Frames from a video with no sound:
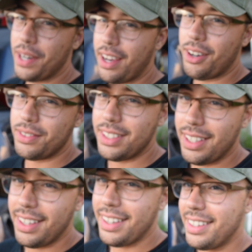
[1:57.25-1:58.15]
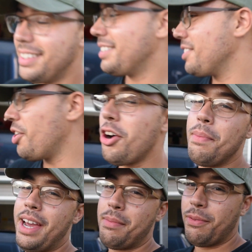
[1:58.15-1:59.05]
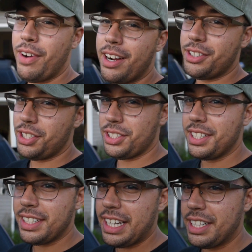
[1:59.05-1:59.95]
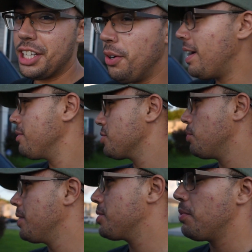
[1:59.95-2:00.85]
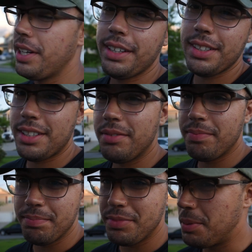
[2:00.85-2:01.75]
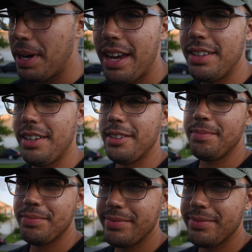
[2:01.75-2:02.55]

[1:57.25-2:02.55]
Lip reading: went out. All my amplifiers just decided to go out in 2020. It's a bad year.